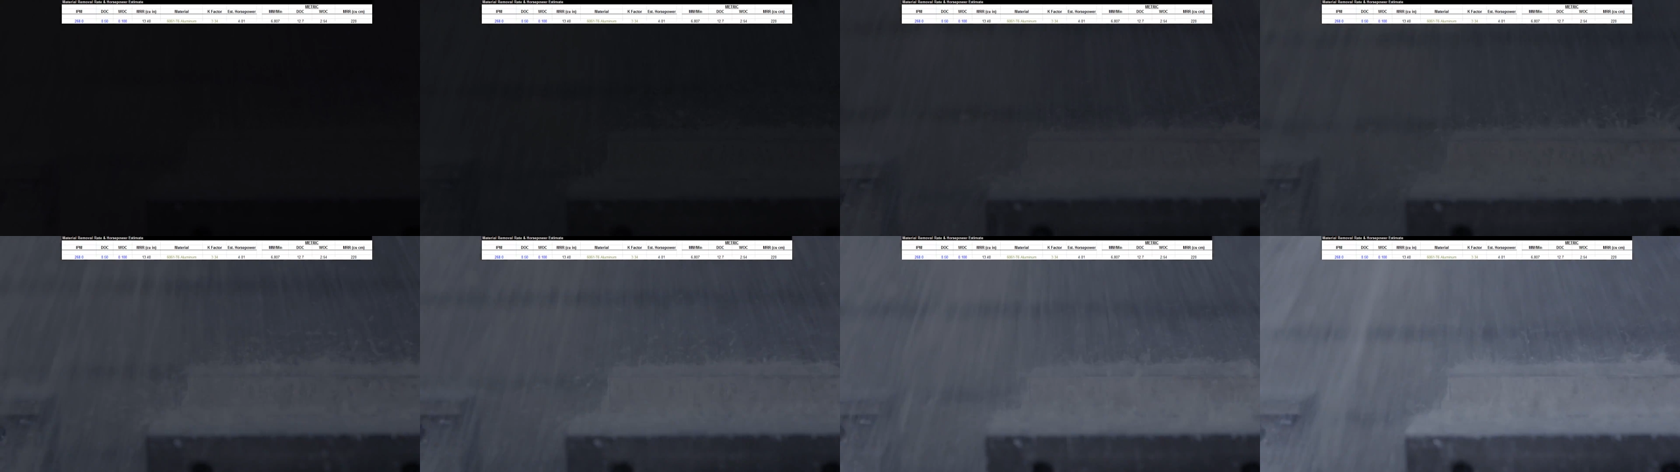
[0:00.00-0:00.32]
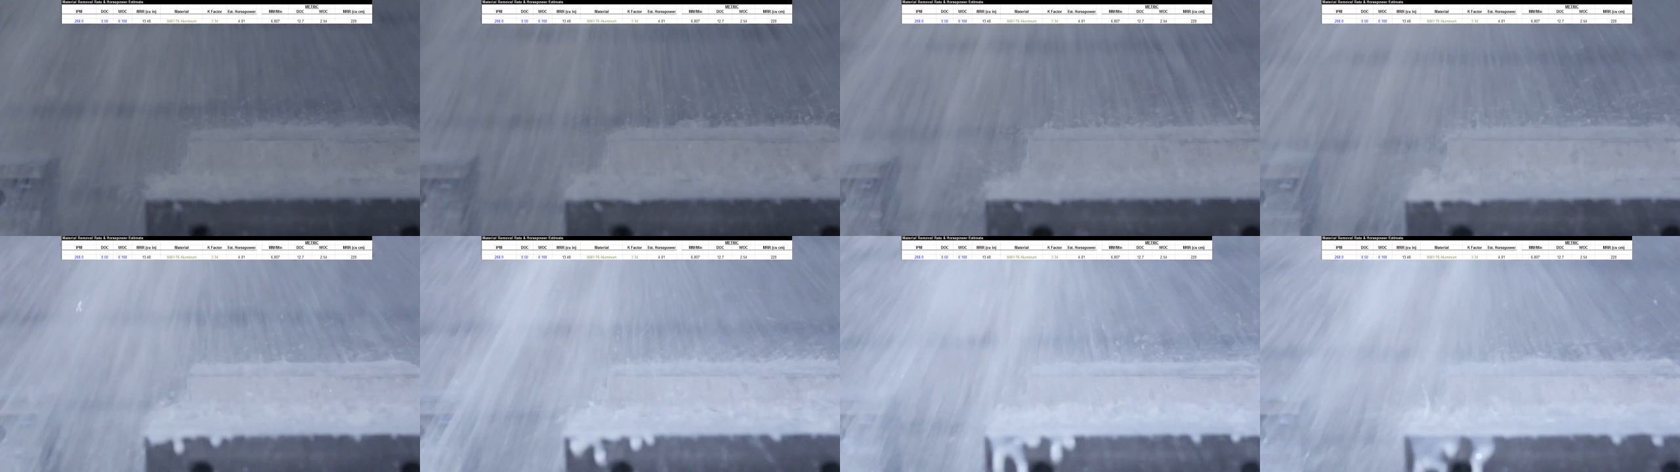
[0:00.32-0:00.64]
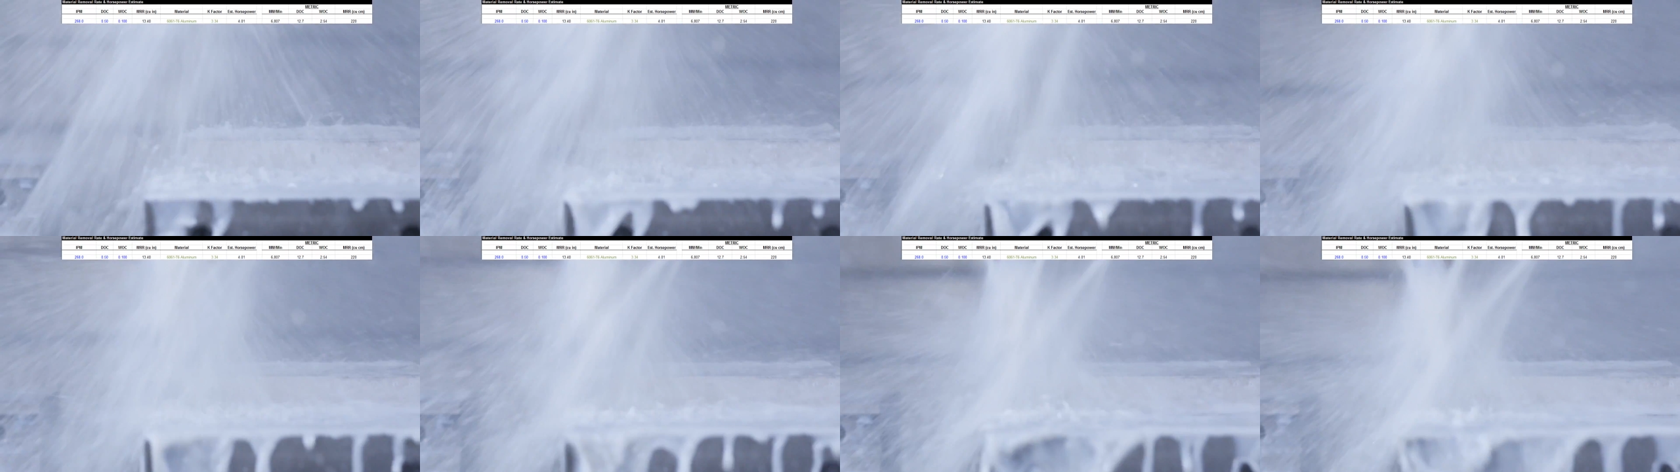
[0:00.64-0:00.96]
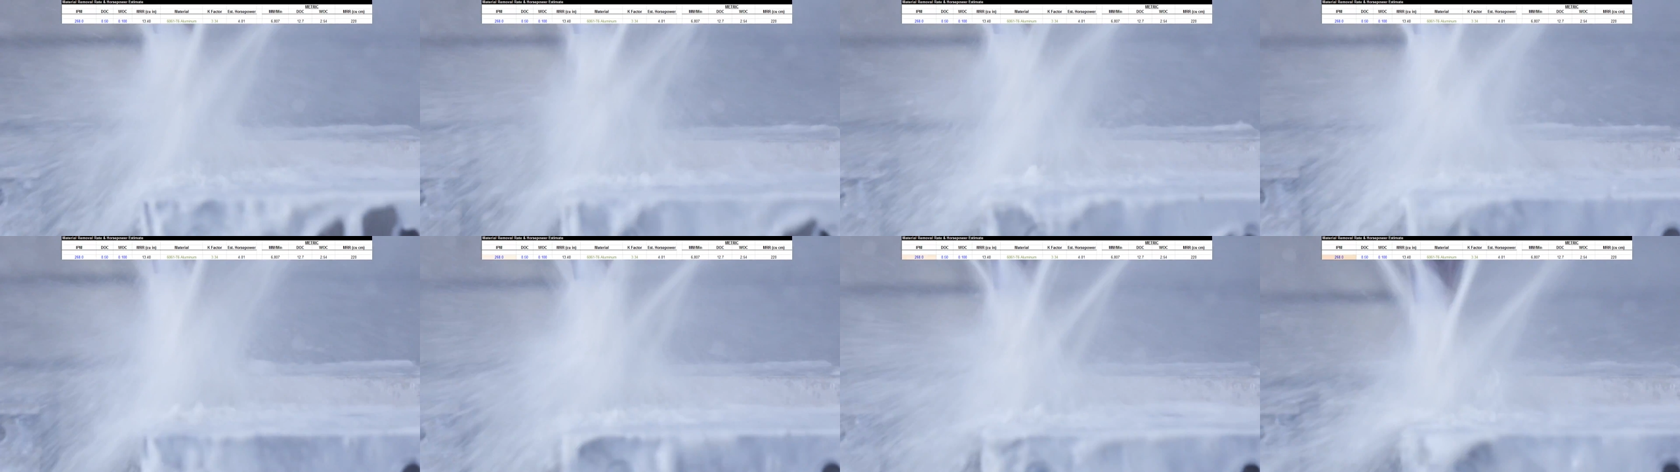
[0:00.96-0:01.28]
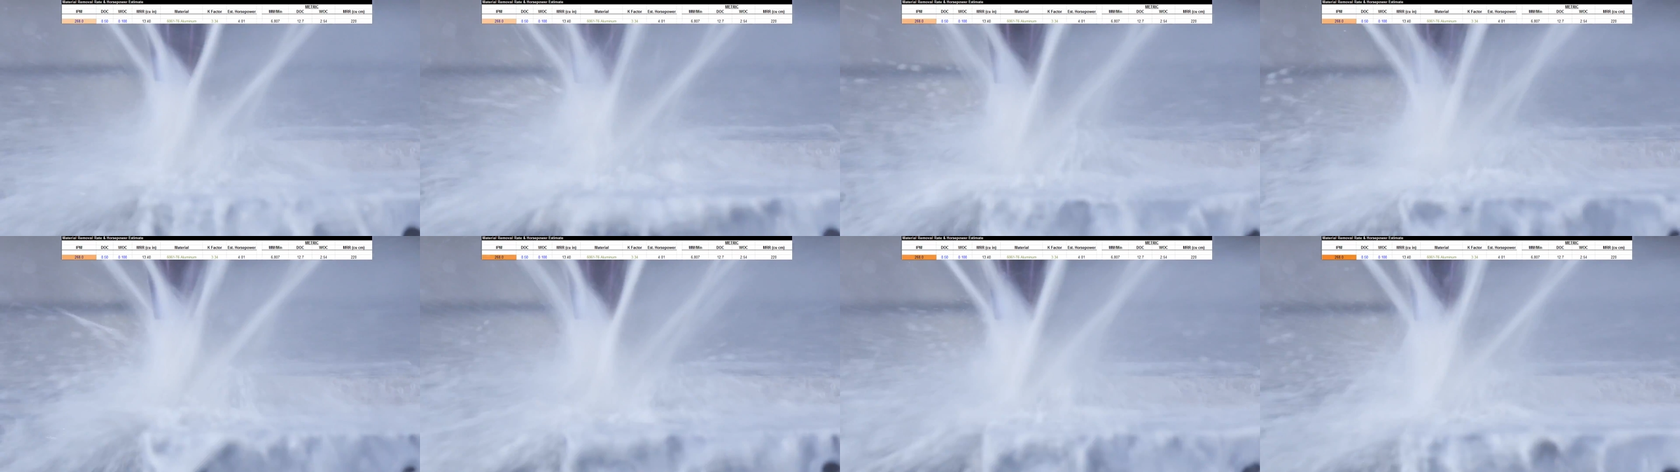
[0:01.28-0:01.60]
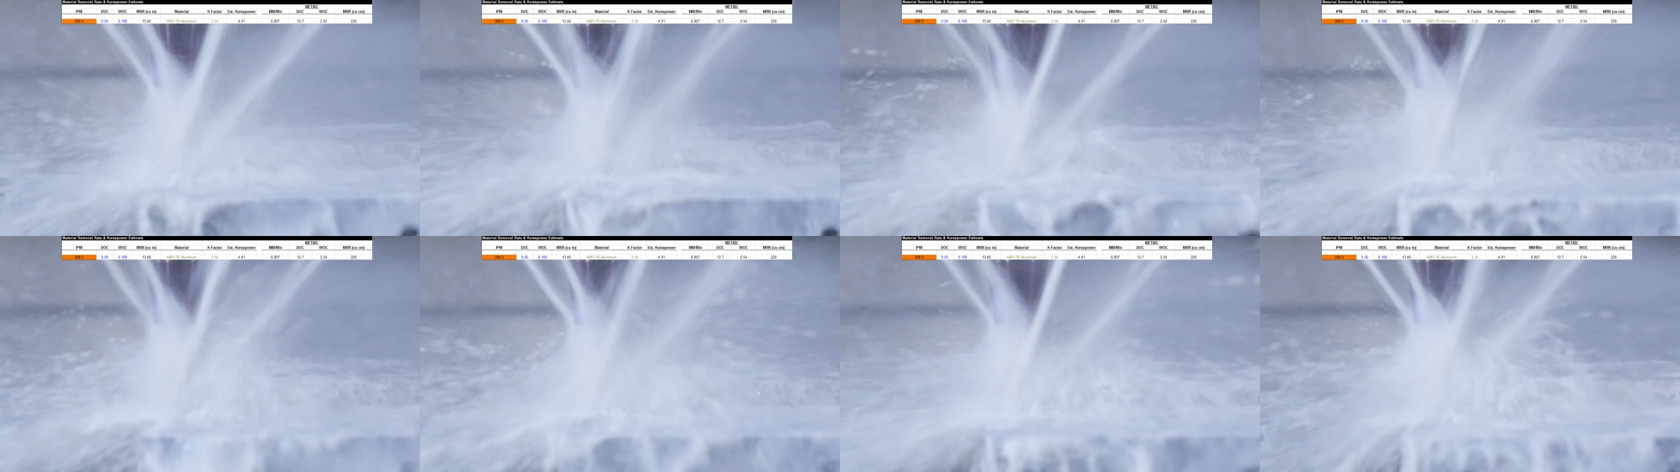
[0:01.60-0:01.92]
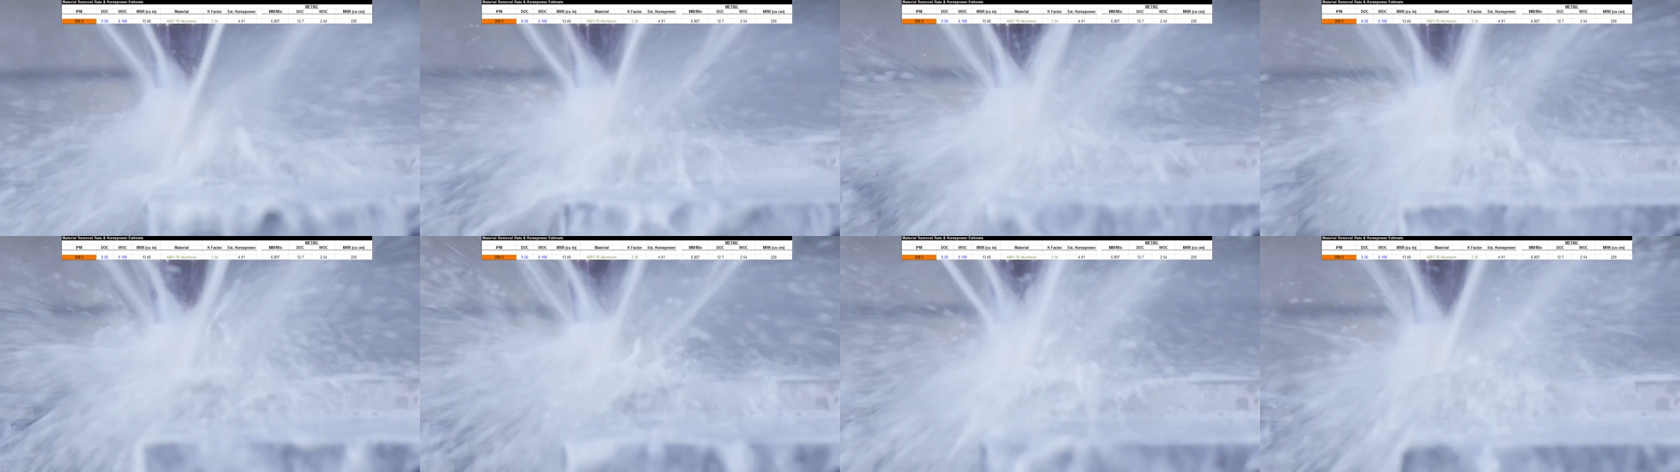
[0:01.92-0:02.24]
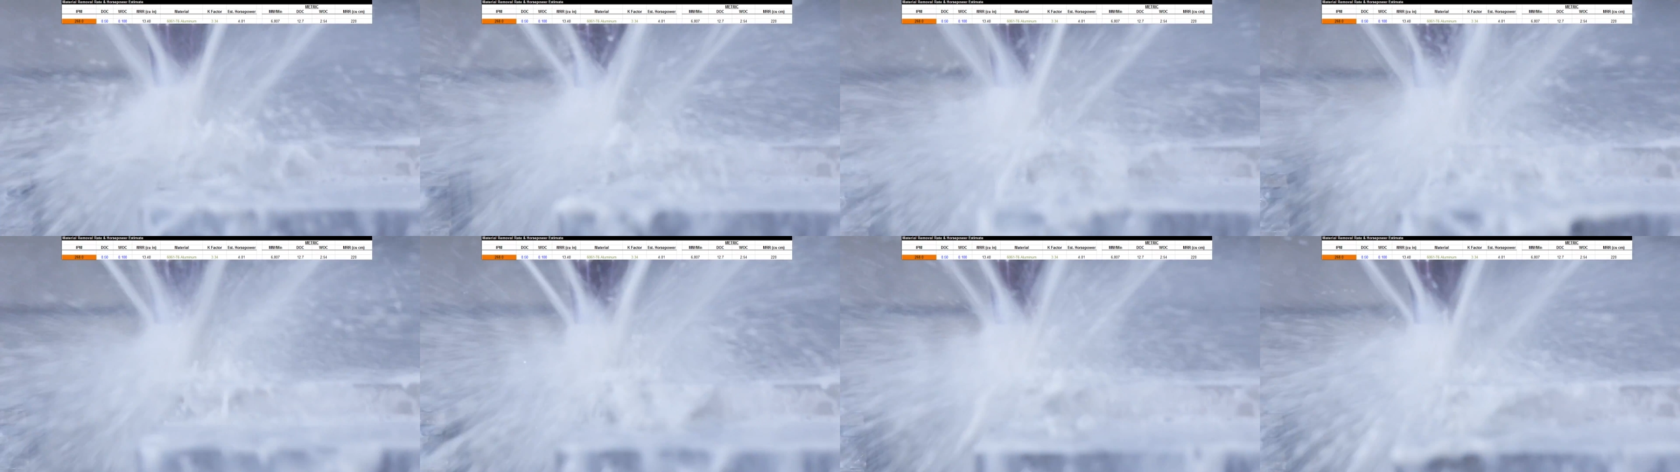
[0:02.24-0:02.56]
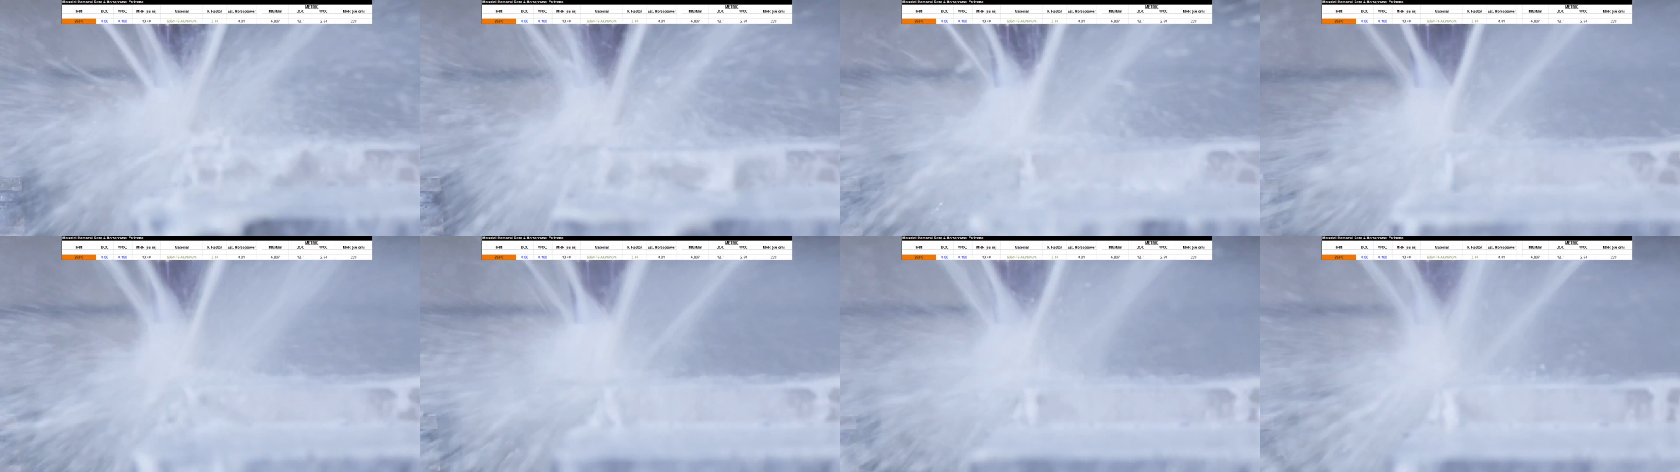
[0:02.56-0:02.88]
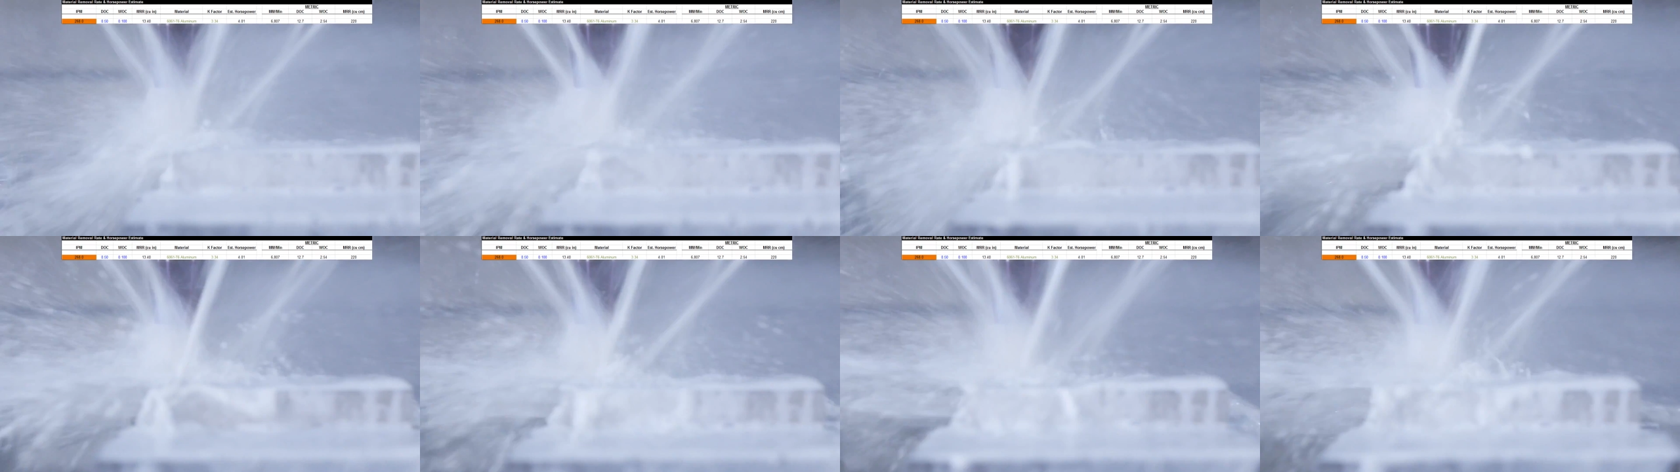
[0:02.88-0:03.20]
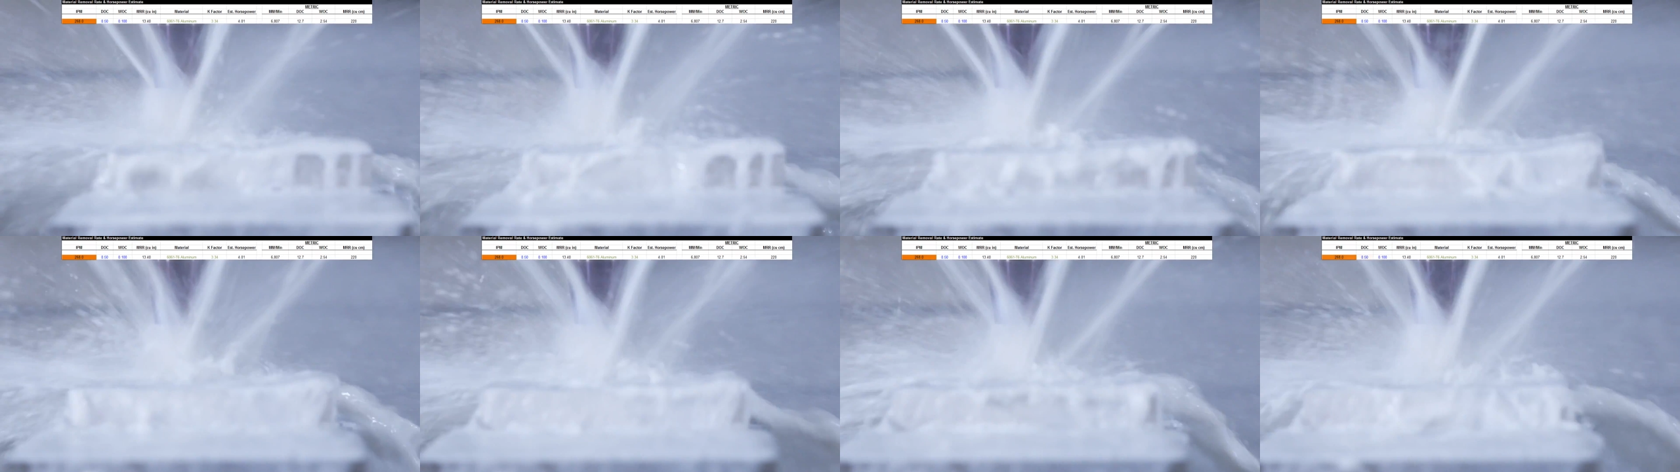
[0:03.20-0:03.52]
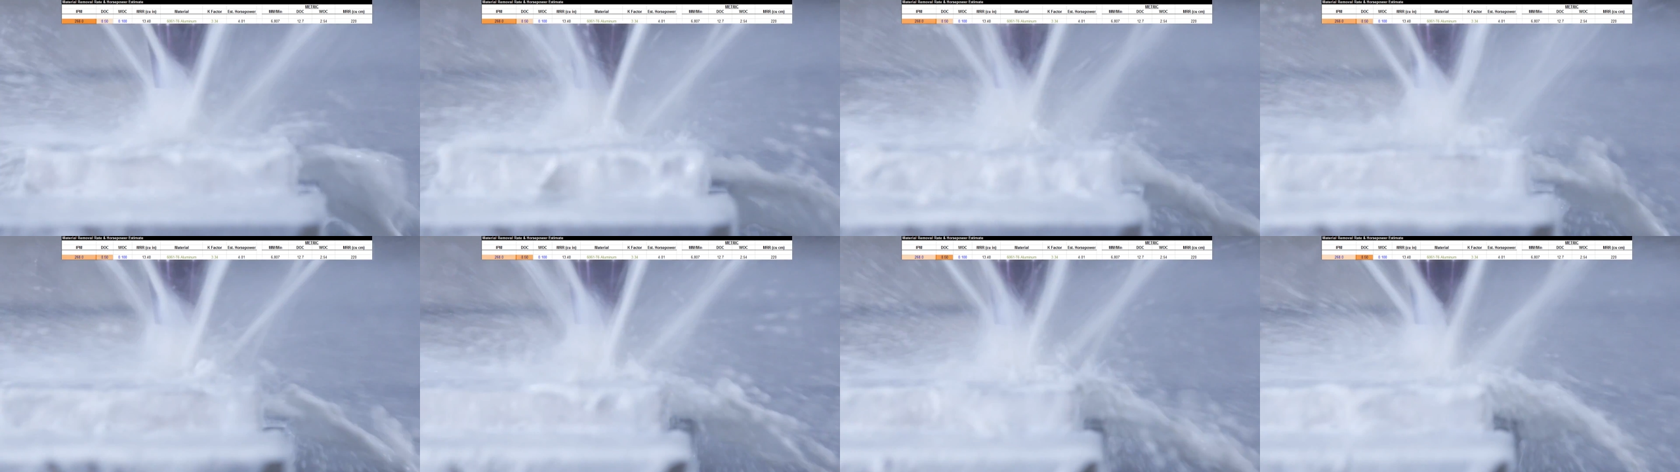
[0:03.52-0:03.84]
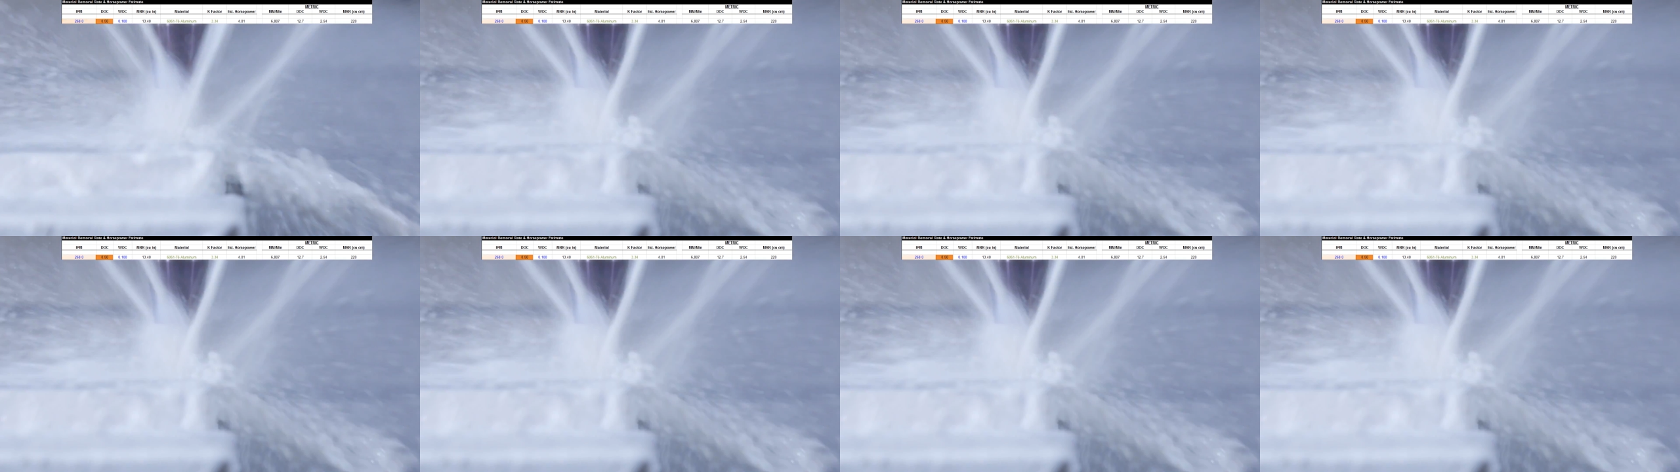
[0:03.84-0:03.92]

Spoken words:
Nobody's mouth can be seen.